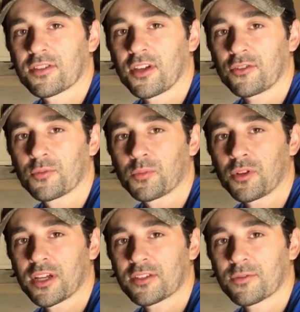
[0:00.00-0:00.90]
held in
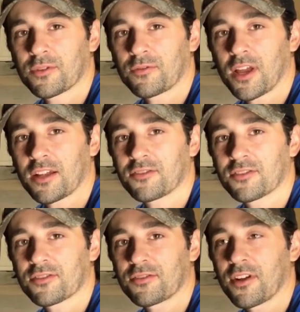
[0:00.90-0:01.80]
place with a
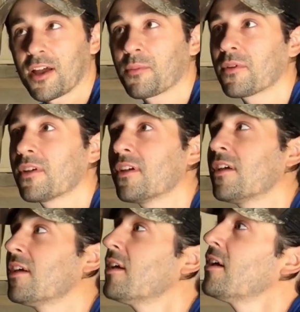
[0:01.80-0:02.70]
ratchet strap.
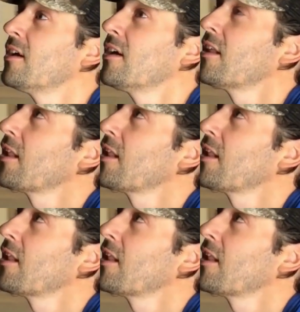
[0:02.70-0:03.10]
And